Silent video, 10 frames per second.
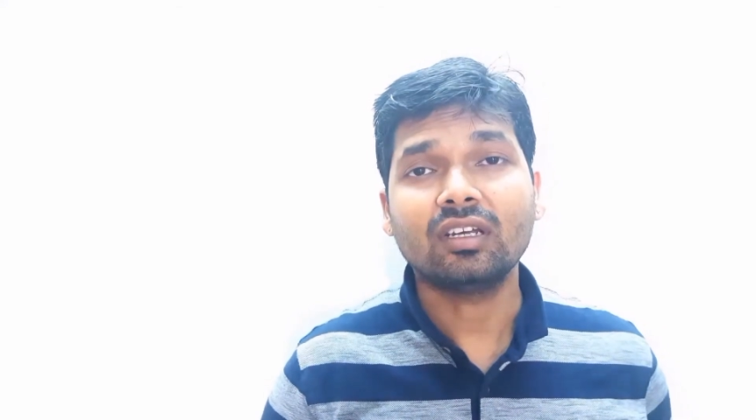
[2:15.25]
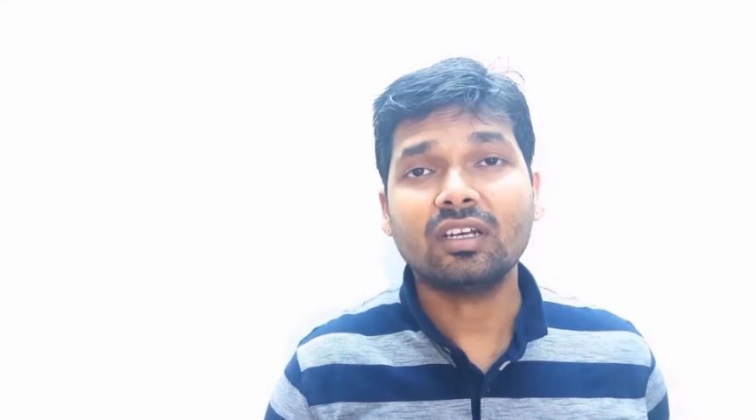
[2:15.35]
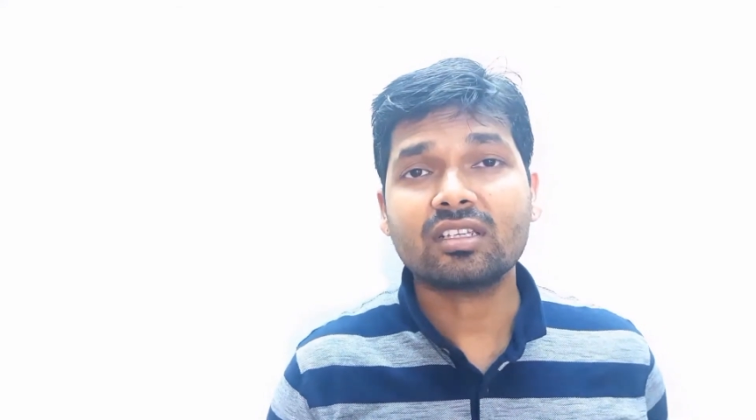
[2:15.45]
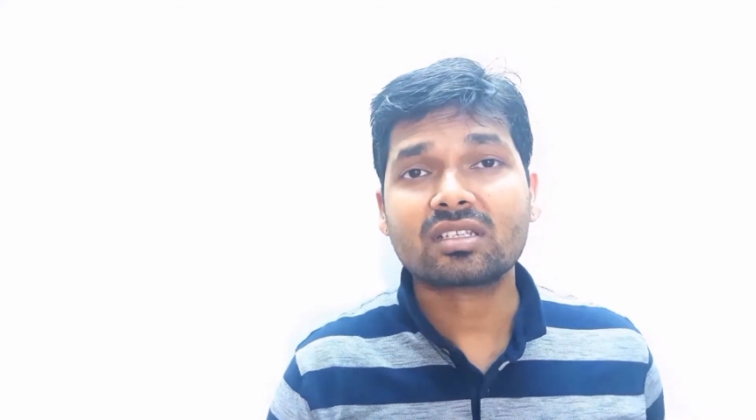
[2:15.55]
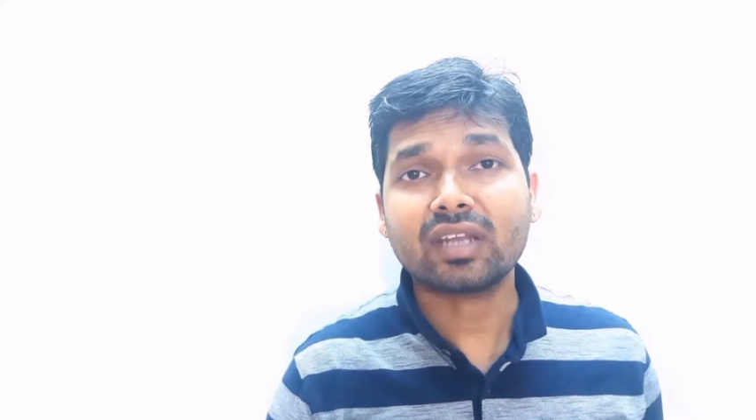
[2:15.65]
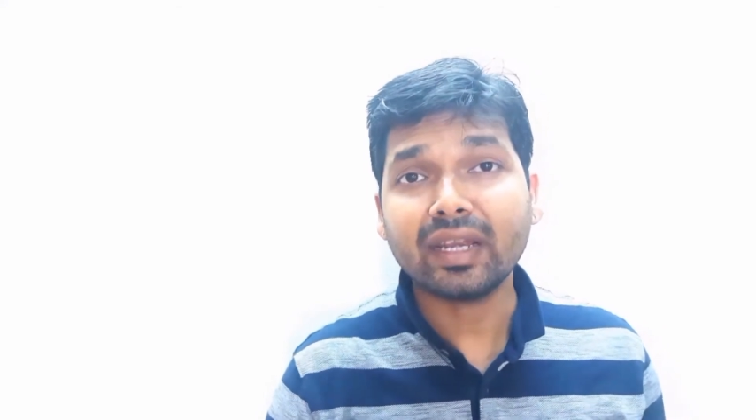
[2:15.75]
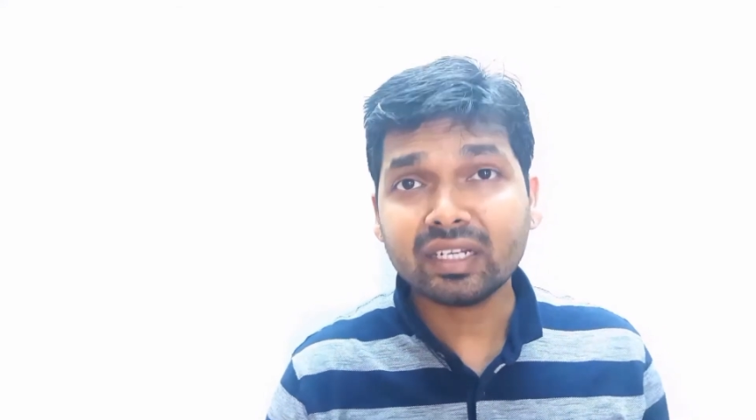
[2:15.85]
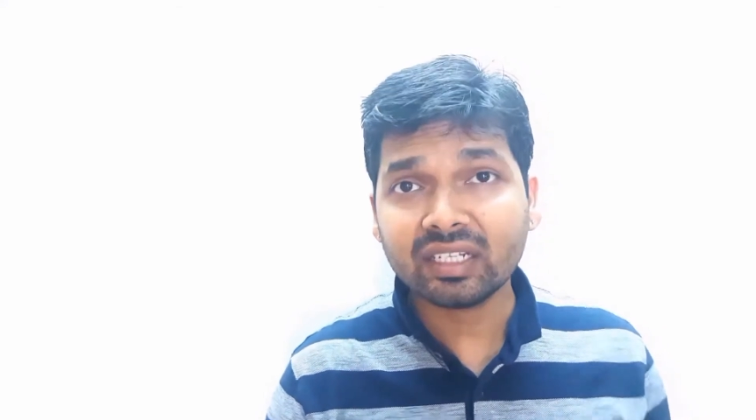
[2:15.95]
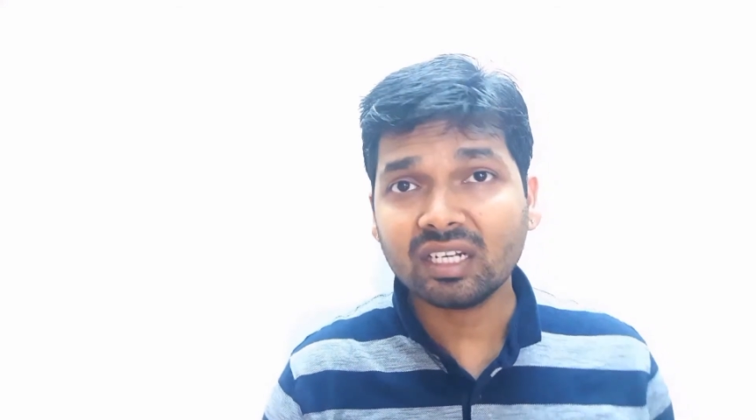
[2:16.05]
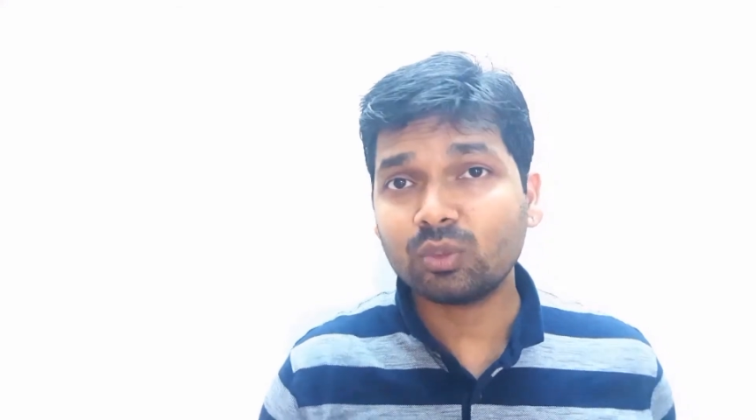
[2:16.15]
release
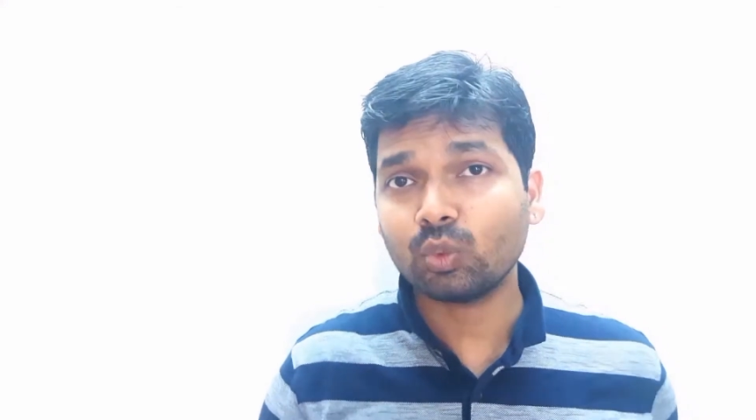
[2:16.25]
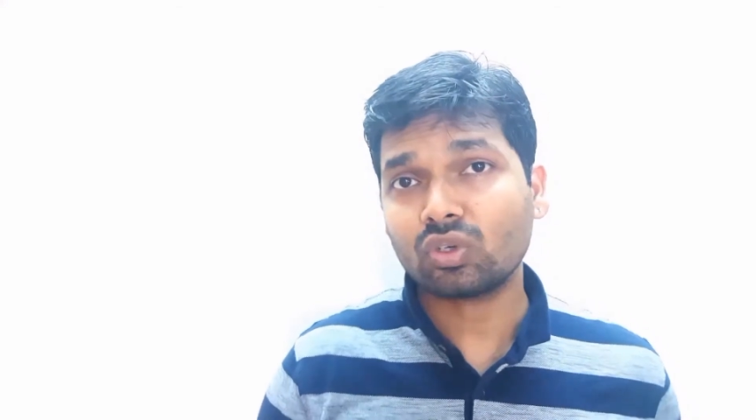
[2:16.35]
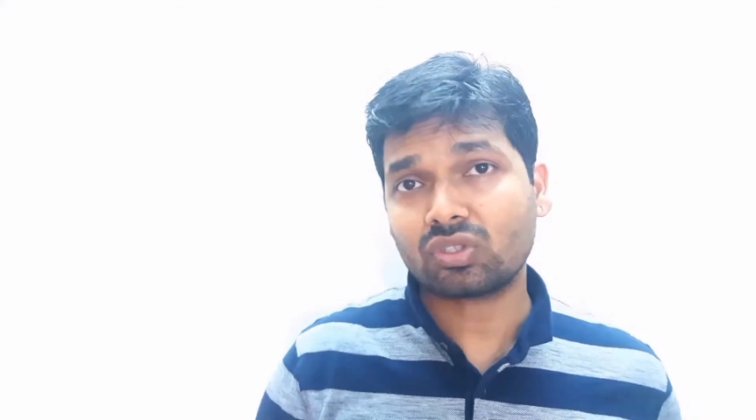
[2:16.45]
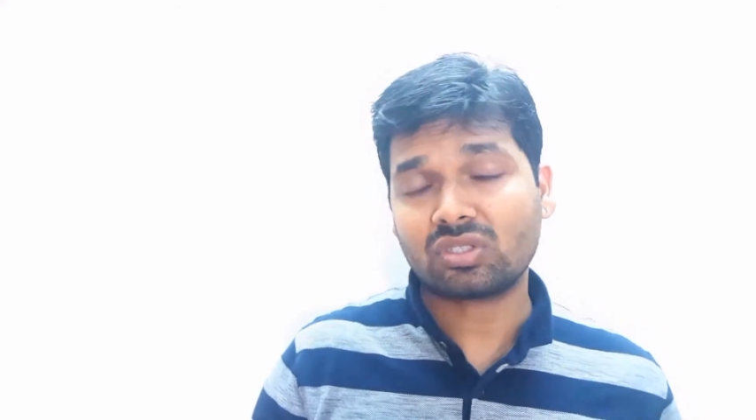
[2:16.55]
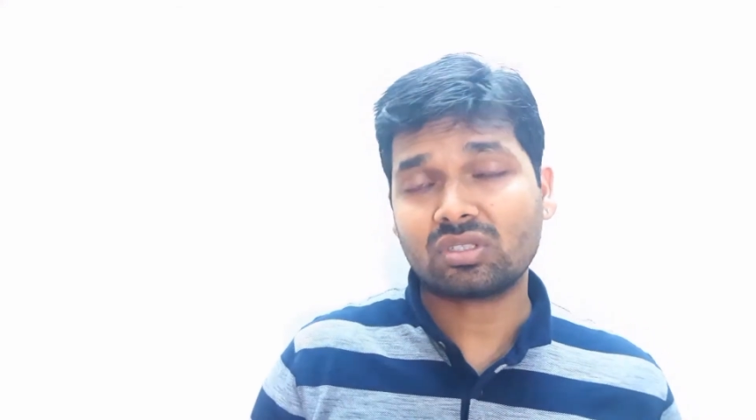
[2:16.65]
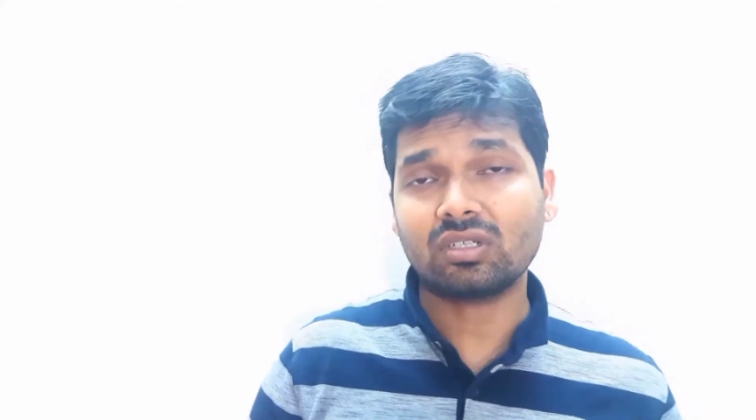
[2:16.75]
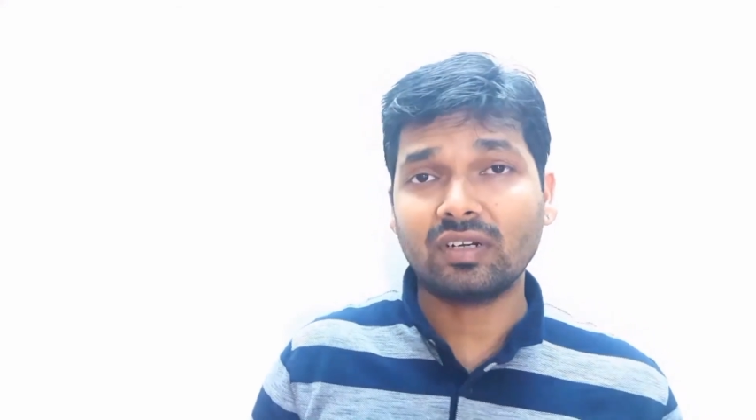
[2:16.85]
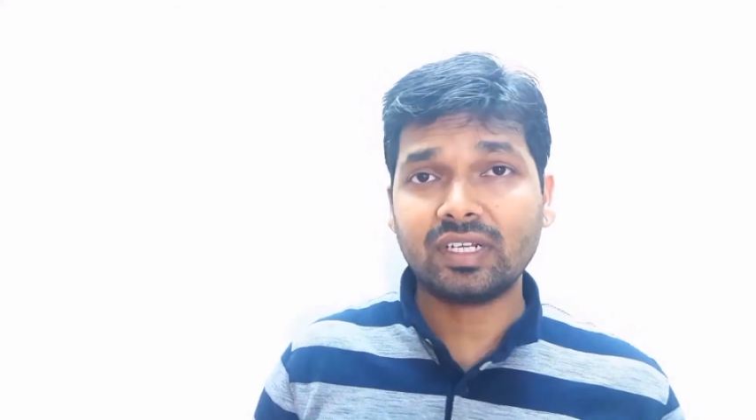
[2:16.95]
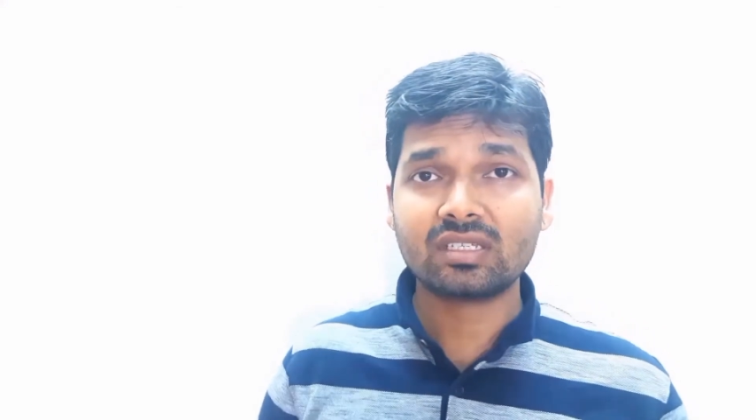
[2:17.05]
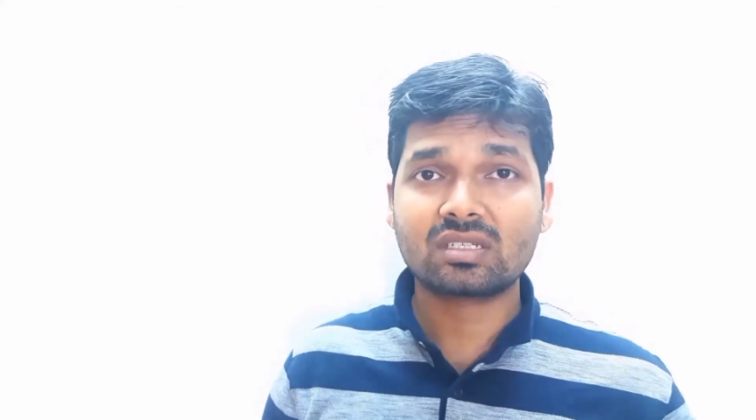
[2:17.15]
98 was
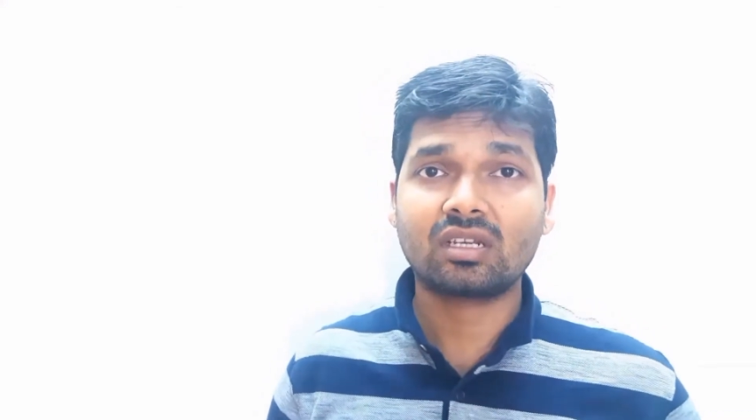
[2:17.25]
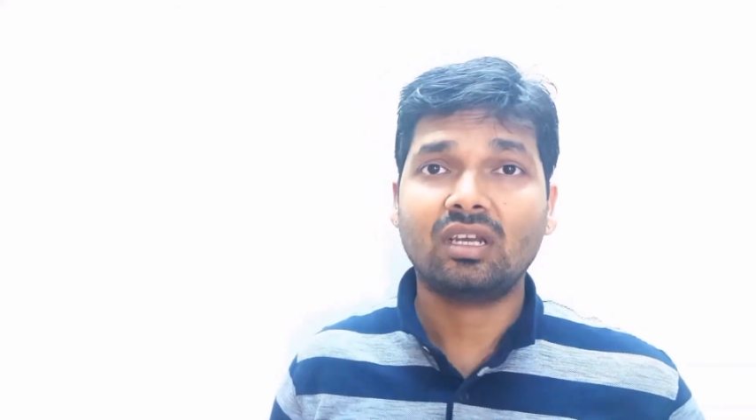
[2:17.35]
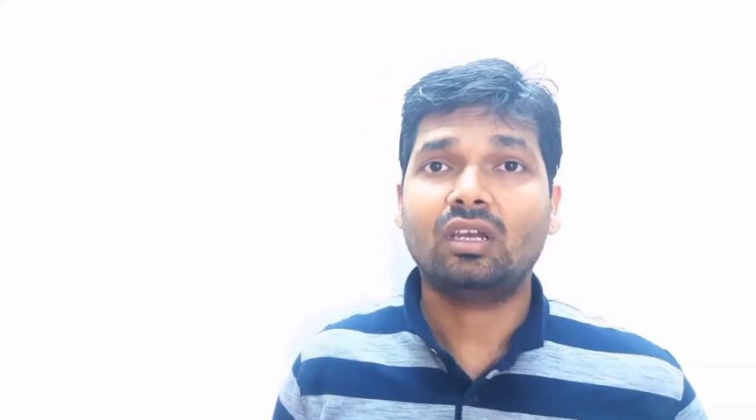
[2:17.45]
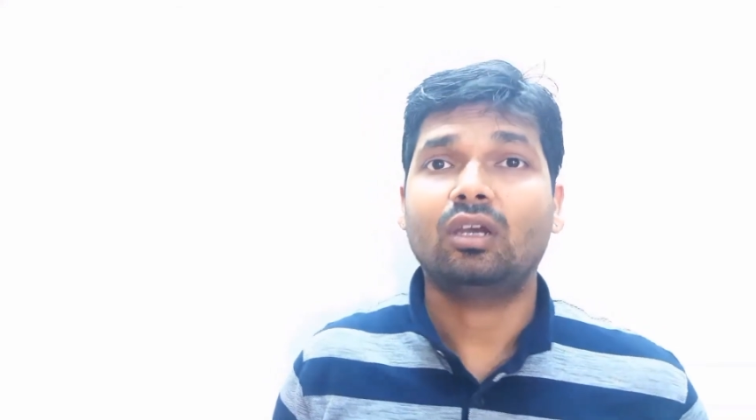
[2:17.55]
released,